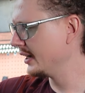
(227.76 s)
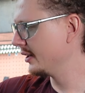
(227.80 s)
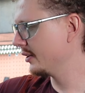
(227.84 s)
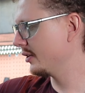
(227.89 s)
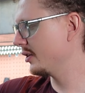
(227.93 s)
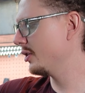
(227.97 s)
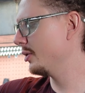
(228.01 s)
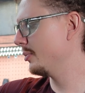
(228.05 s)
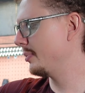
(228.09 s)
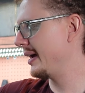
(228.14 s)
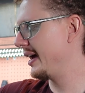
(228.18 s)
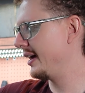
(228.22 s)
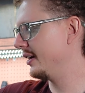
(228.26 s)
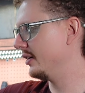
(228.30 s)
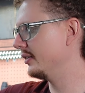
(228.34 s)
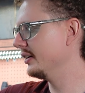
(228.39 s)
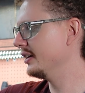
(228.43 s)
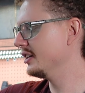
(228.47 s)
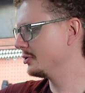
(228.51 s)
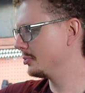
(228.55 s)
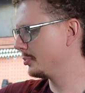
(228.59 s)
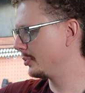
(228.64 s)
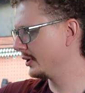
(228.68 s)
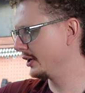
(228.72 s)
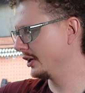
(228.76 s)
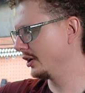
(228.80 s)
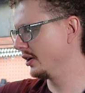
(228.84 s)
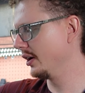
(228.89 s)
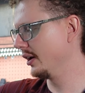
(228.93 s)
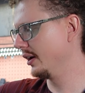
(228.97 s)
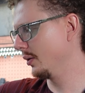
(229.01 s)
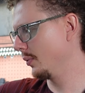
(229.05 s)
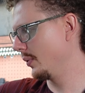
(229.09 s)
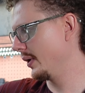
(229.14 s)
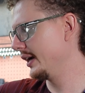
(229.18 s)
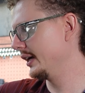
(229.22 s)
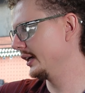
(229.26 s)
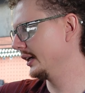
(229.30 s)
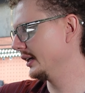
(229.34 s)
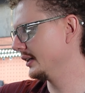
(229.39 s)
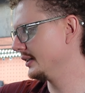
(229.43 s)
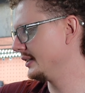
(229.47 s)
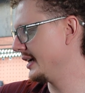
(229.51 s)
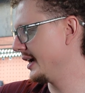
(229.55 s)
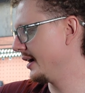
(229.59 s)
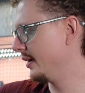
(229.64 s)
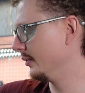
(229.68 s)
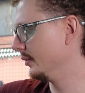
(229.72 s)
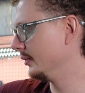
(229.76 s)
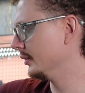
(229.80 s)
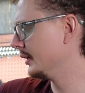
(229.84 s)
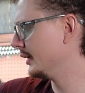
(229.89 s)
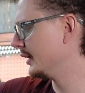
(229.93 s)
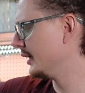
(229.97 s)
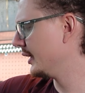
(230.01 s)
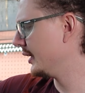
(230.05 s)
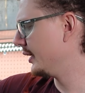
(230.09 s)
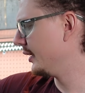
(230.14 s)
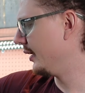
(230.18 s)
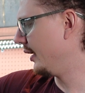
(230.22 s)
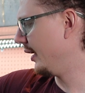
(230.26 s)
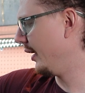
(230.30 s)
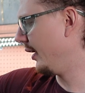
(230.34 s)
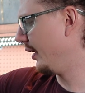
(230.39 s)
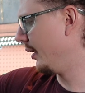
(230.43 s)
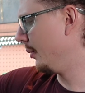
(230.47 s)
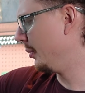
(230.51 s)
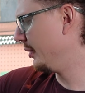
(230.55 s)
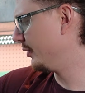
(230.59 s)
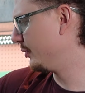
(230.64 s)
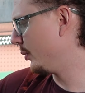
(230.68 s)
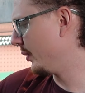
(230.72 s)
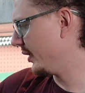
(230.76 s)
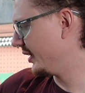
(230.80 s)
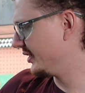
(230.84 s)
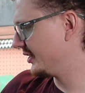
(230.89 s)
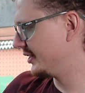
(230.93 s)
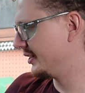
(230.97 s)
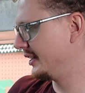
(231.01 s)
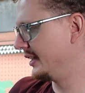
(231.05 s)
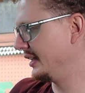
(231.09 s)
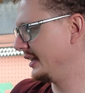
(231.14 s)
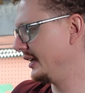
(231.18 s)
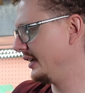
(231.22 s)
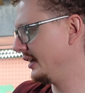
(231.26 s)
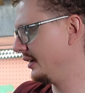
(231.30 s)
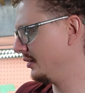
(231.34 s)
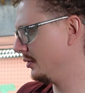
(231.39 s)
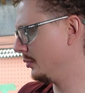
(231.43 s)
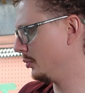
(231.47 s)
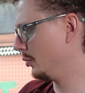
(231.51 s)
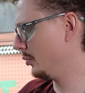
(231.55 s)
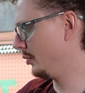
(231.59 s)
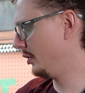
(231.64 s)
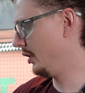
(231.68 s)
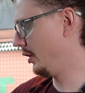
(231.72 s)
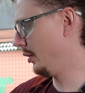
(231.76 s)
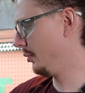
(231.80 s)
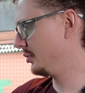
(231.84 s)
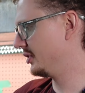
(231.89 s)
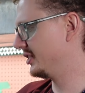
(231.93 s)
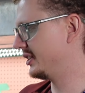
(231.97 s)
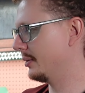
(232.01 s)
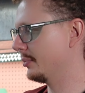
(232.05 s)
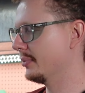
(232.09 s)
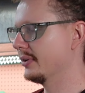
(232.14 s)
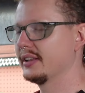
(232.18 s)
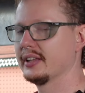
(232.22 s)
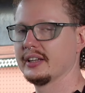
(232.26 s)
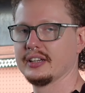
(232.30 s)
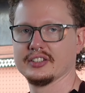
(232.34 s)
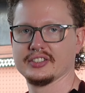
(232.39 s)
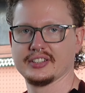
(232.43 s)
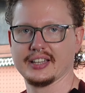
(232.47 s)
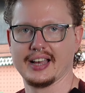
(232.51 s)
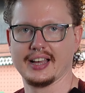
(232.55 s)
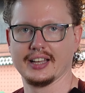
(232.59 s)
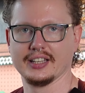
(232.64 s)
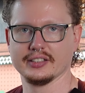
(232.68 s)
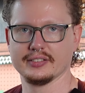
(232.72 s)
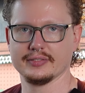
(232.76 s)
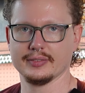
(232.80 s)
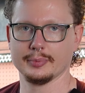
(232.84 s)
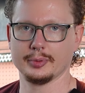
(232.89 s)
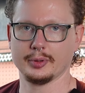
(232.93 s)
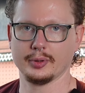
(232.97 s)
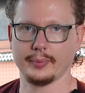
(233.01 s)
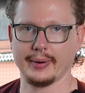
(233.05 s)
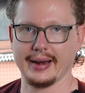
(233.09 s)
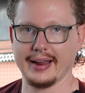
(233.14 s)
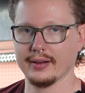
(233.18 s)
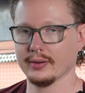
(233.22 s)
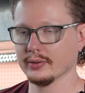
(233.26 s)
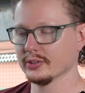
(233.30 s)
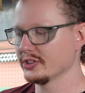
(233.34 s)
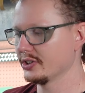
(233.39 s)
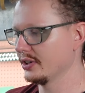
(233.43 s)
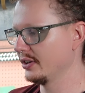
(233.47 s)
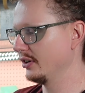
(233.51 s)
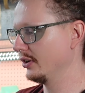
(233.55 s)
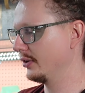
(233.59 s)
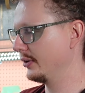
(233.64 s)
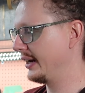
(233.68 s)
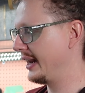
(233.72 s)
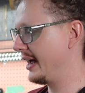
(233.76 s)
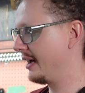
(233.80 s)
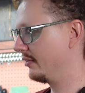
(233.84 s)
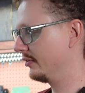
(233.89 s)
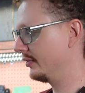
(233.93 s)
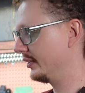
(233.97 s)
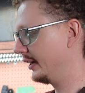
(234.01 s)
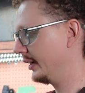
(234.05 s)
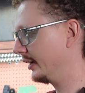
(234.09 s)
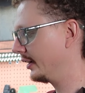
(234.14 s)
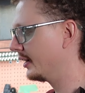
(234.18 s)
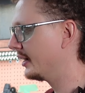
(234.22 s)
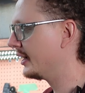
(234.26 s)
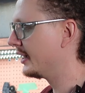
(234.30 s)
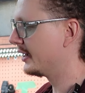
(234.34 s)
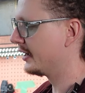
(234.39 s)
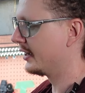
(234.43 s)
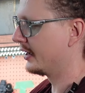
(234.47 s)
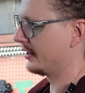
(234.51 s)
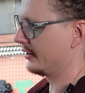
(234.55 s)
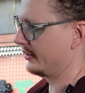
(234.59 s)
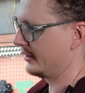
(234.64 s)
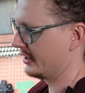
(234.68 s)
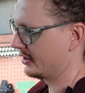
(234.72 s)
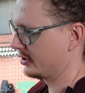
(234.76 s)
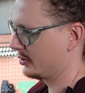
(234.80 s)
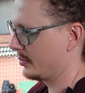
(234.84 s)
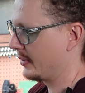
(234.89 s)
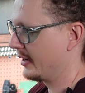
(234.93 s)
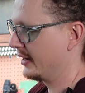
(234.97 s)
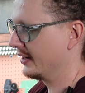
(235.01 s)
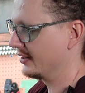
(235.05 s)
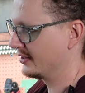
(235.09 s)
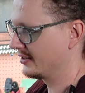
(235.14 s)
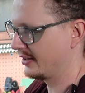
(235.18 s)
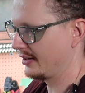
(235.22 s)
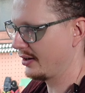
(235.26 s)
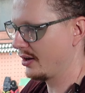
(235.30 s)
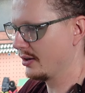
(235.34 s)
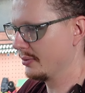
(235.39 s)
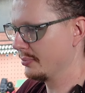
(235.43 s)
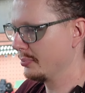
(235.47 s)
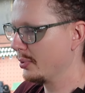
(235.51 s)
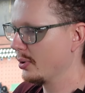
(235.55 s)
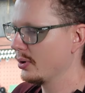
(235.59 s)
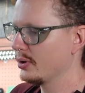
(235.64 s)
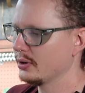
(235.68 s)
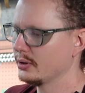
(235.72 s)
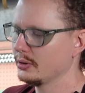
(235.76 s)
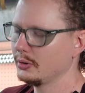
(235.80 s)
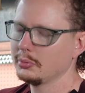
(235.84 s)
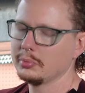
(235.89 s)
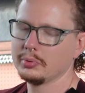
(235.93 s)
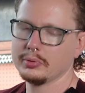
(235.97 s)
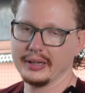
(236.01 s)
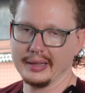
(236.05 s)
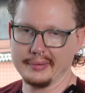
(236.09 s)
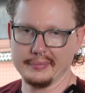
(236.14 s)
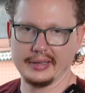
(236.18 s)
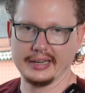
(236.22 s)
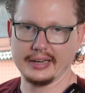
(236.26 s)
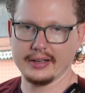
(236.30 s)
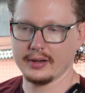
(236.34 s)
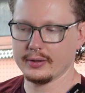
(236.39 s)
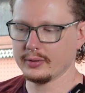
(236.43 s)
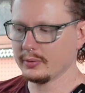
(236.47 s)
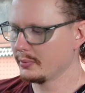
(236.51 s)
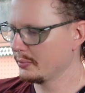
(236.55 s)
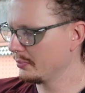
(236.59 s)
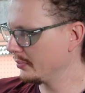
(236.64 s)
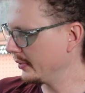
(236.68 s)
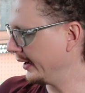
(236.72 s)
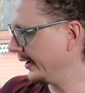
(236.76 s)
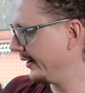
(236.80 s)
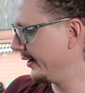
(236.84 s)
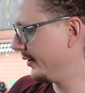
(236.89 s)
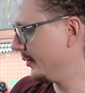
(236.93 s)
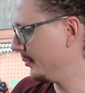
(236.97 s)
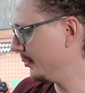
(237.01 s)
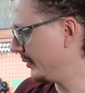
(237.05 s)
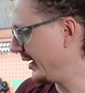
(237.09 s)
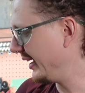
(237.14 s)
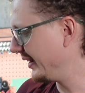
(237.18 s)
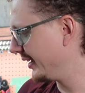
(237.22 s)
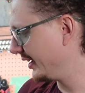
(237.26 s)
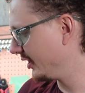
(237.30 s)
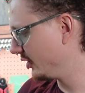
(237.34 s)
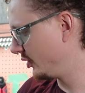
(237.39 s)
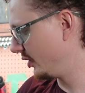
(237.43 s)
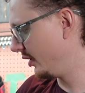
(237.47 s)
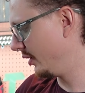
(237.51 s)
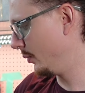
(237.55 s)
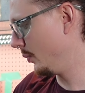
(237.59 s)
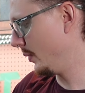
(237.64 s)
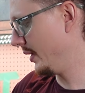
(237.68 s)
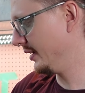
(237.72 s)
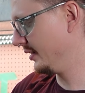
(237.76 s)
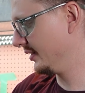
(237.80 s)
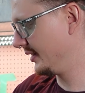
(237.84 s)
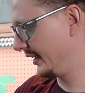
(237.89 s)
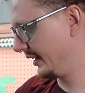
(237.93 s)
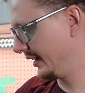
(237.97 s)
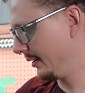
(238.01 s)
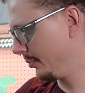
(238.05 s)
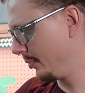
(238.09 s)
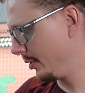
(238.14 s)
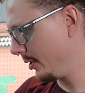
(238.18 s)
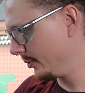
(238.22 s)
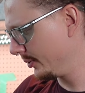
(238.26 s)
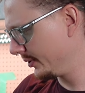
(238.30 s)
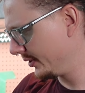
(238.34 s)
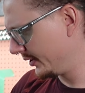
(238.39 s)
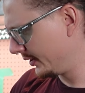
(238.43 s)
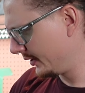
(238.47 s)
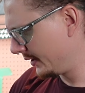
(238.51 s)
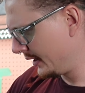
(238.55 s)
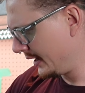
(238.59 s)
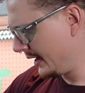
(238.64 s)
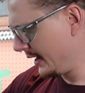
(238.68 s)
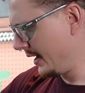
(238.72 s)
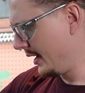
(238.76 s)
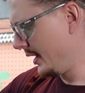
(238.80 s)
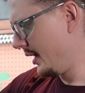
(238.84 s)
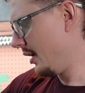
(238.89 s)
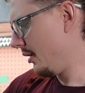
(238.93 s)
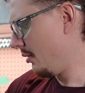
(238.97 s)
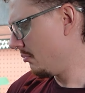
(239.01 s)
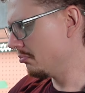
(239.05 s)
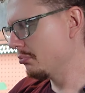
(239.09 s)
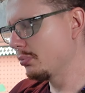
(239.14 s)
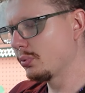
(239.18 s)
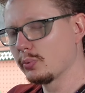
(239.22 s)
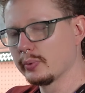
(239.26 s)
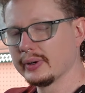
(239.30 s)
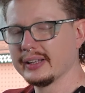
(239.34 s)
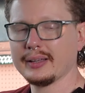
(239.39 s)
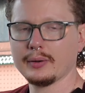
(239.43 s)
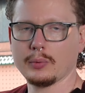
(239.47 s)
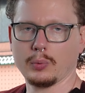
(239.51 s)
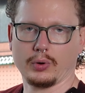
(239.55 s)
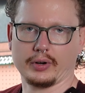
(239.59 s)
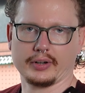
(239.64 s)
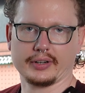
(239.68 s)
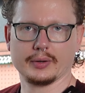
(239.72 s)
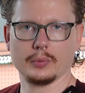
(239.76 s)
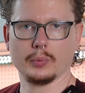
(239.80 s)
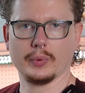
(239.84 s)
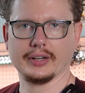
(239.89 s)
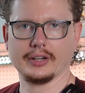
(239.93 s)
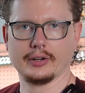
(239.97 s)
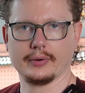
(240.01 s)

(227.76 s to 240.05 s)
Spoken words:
though the battery is pretty good at weighing it down. If you want to see, some of the designs flipped around so that you could have like this one as an on bulb, let me know. I think certain ones like the bolt really work in one